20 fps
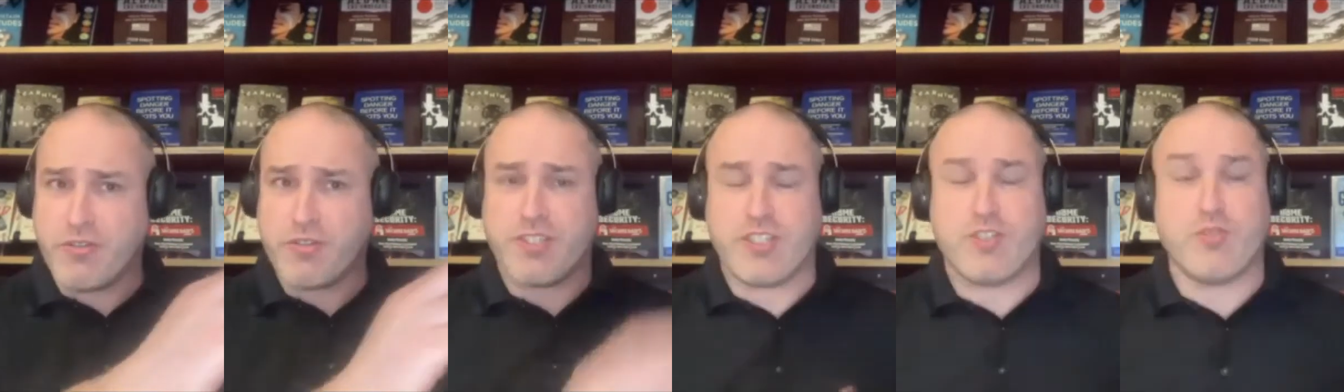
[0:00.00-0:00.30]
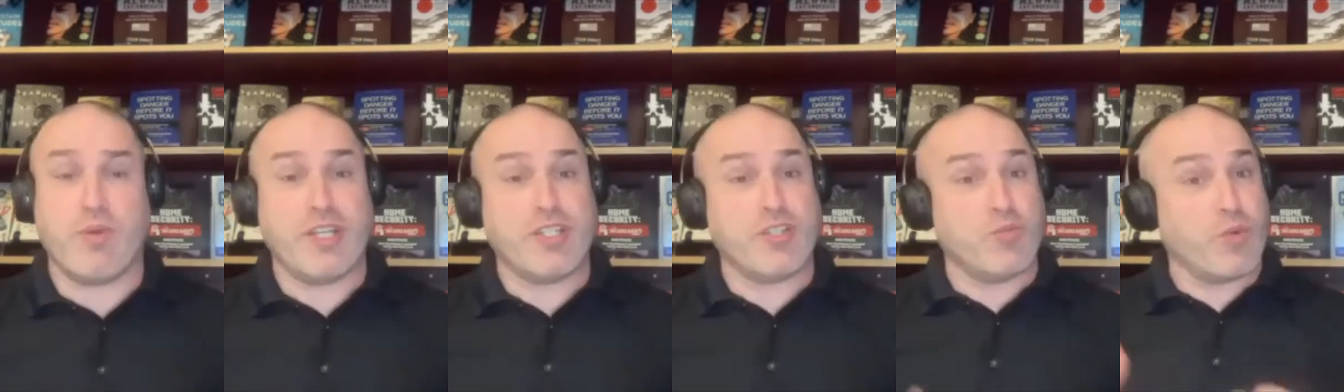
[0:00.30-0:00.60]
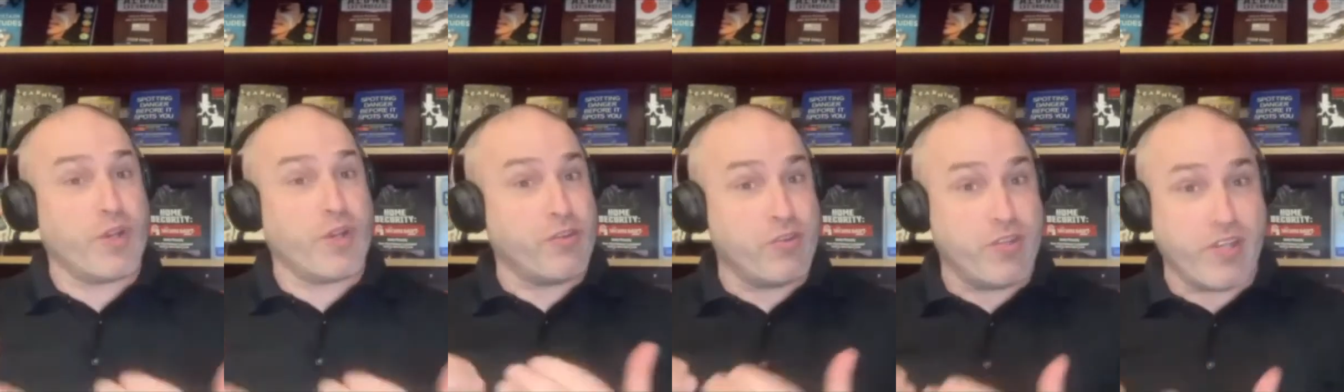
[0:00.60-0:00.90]
a situation
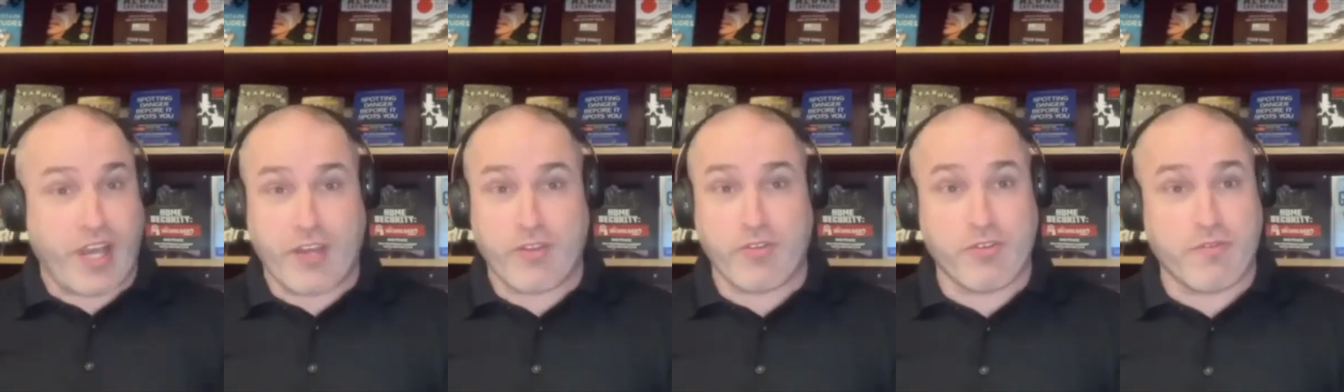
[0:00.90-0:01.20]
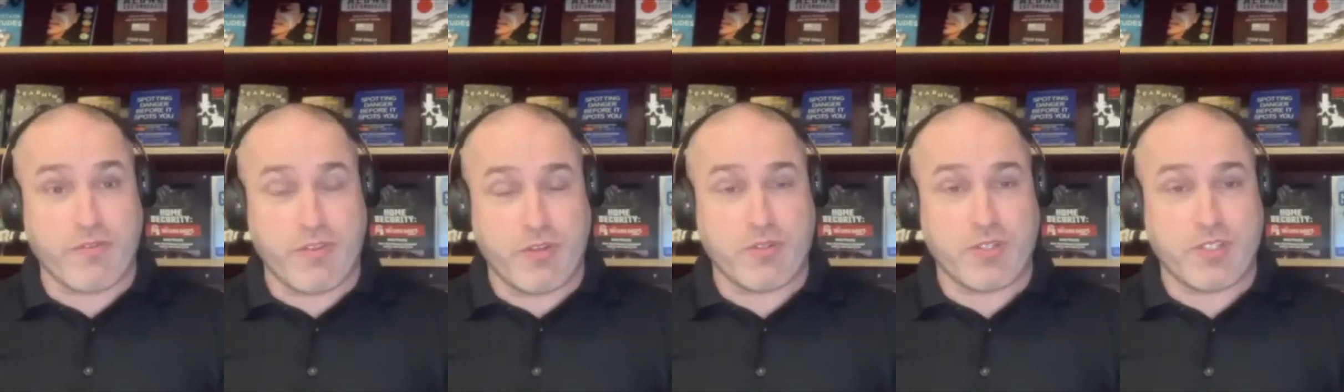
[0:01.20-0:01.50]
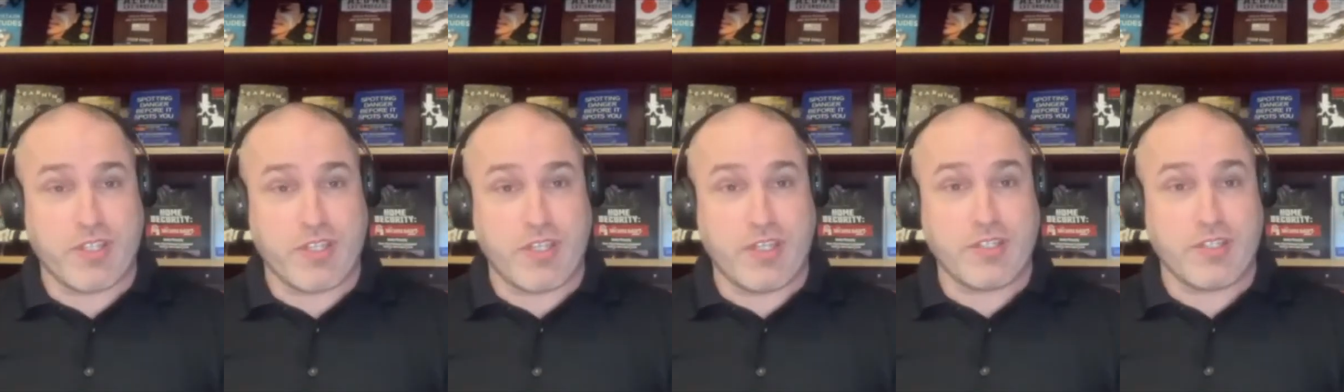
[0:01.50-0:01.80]
where you're neither of those
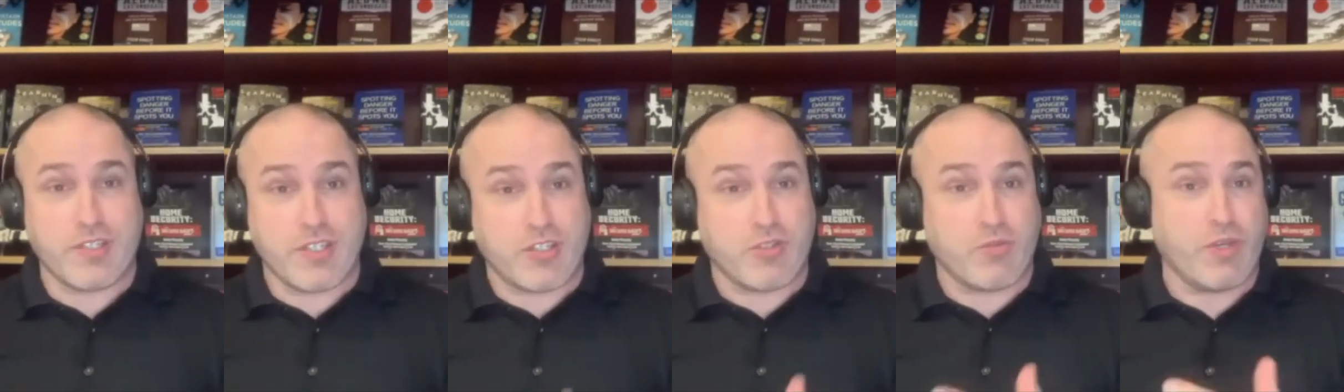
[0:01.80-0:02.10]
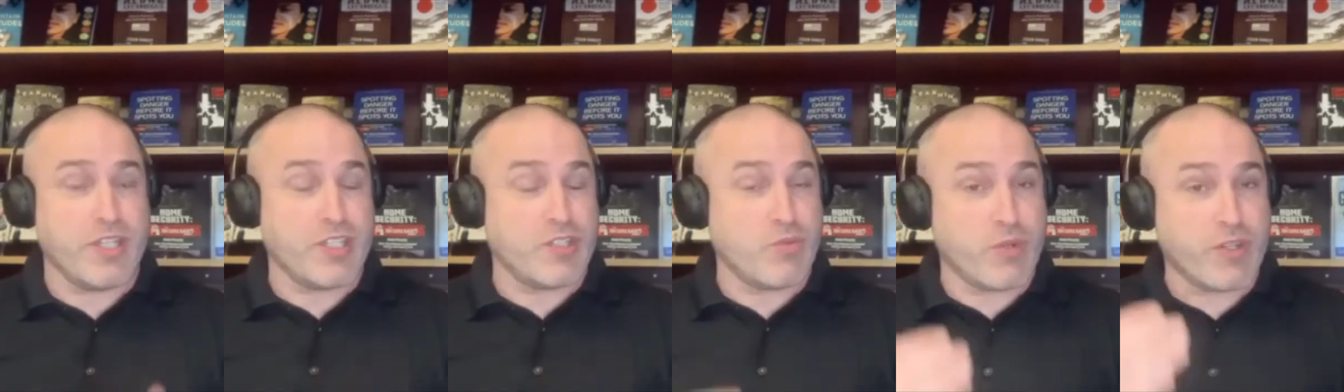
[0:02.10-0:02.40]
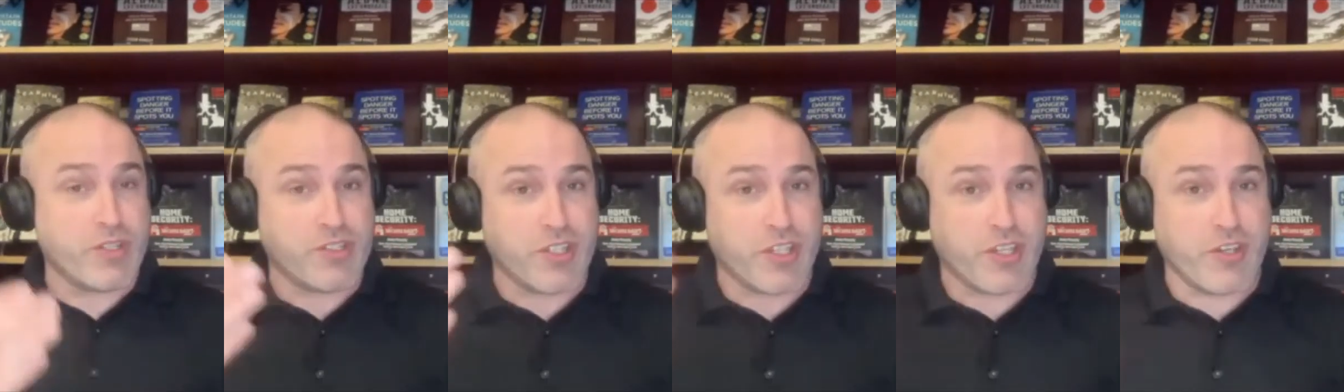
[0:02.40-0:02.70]
things, a situation where
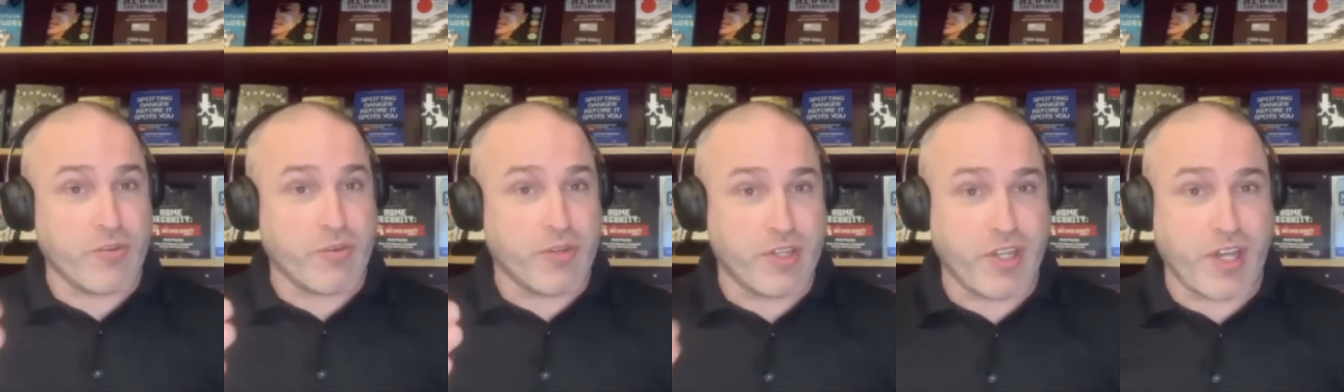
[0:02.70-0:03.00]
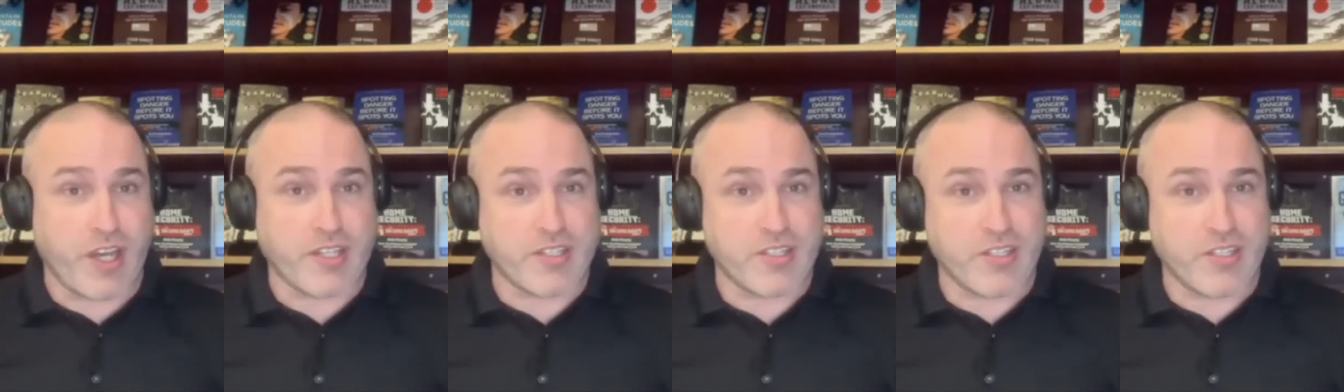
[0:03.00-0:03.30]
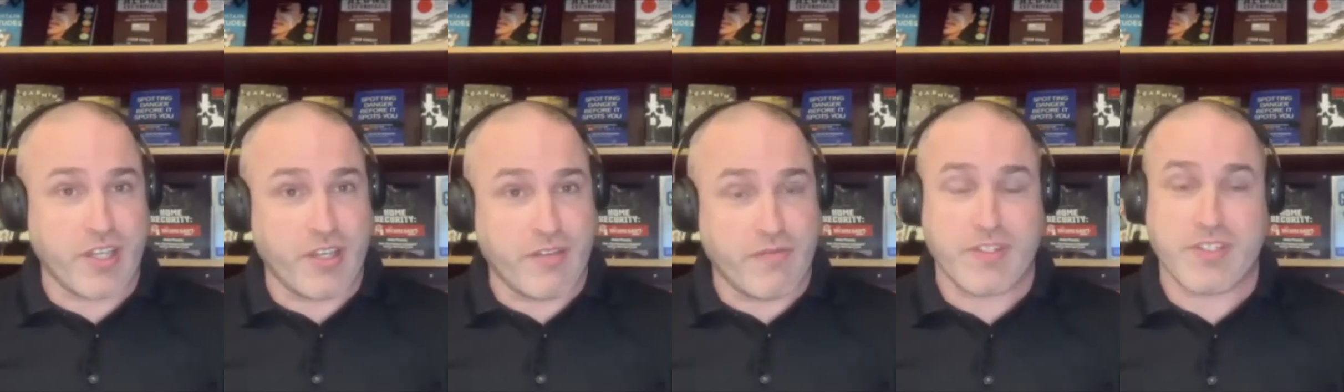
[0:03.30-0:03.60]
you're secure and not
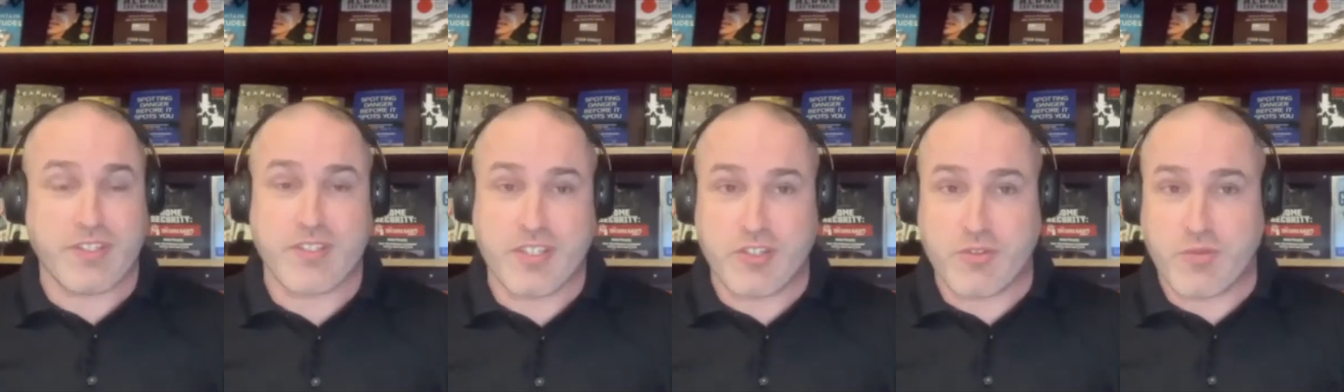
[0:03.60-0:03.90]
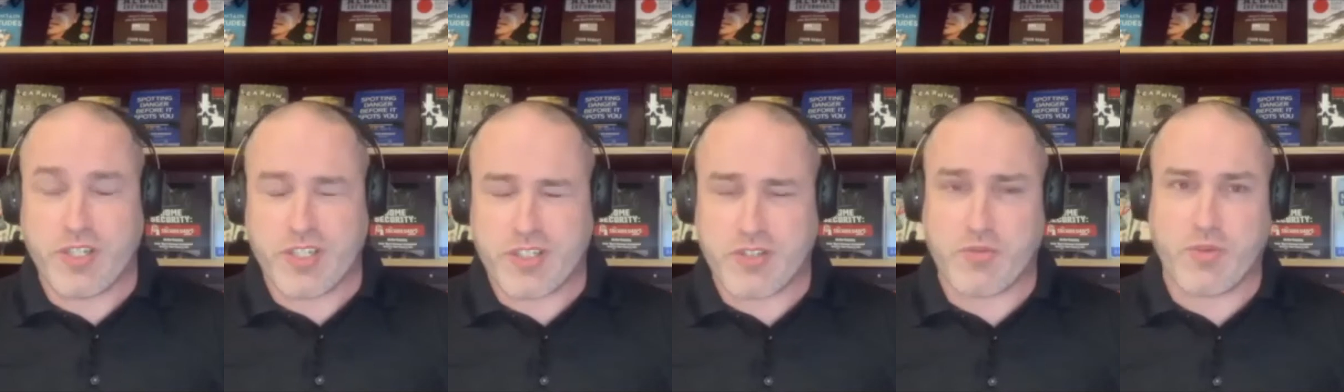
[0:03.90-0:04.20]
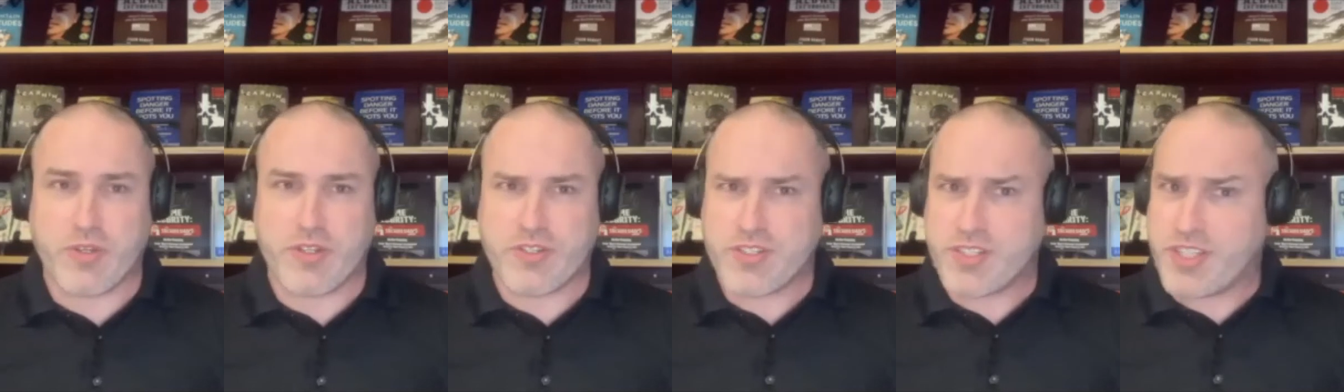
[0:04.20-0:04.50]
safe, and a situation
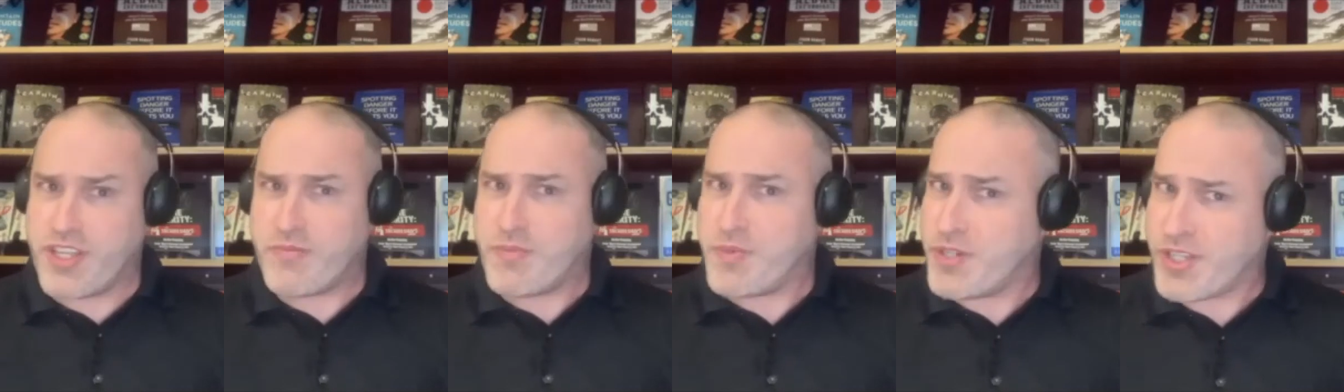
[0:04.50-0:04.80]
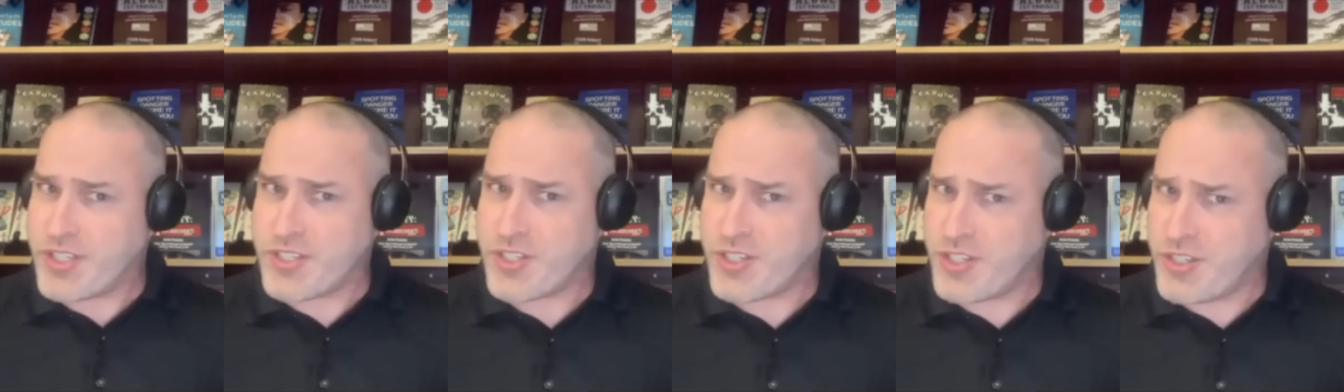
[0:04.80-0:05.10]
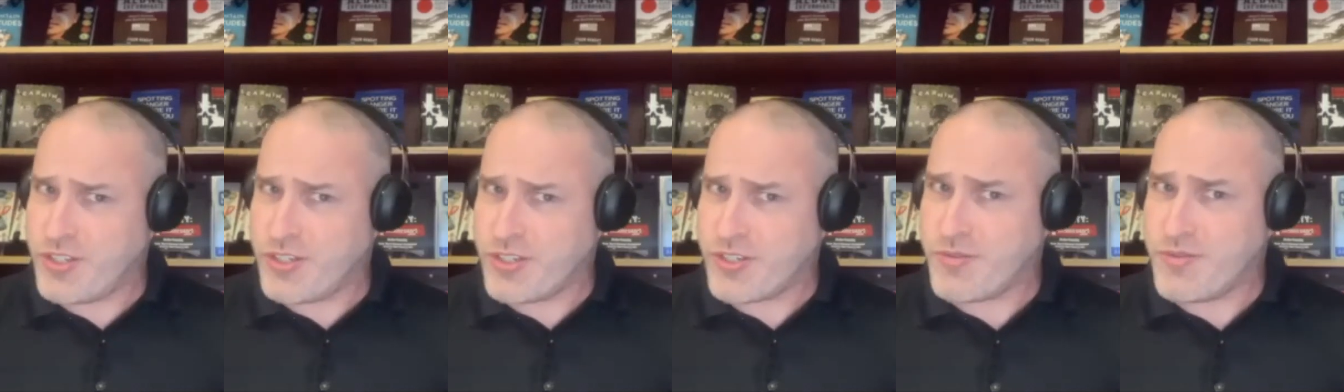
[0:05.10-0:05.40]
where you're safe but not
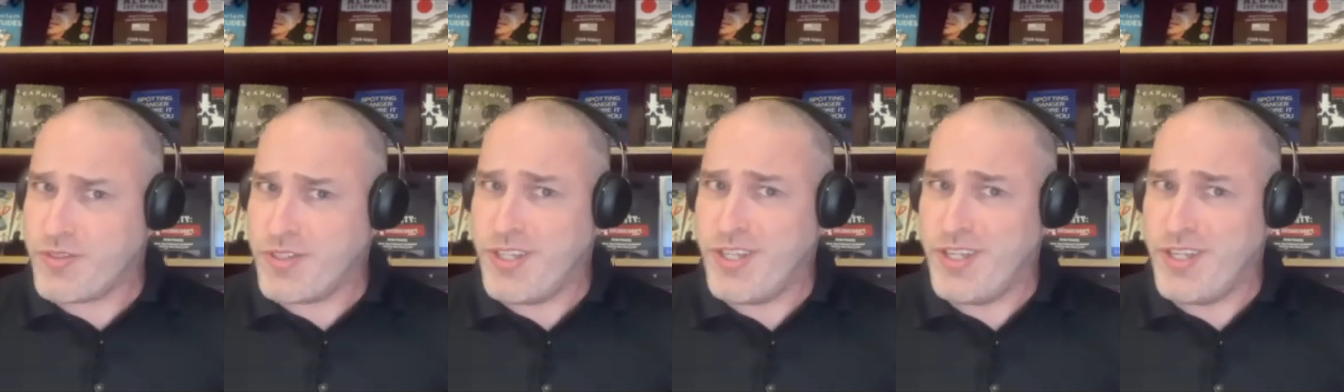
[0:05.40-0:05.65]
secure.